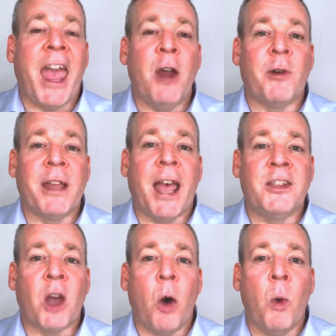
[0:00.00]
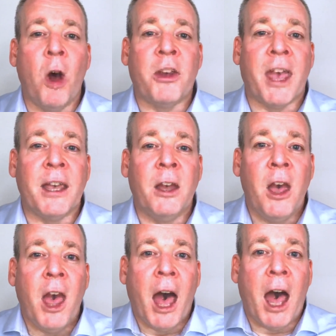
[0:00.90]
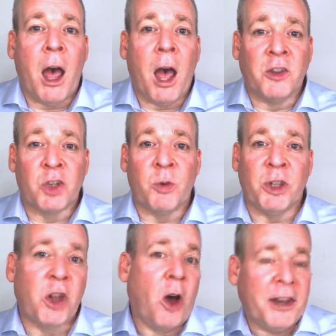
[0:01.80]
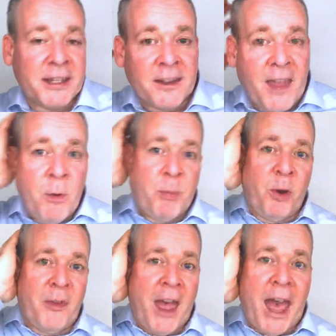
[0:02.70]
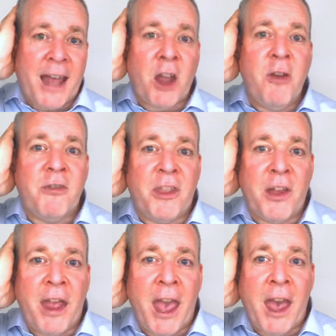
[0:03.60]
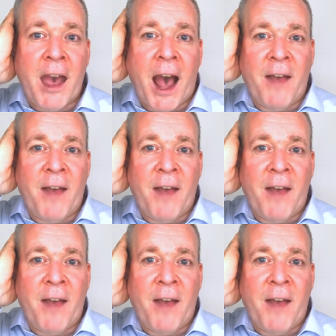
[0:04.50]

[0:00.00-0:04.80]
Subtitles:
hearing aids are working and switched on is that they would put their hand over the ear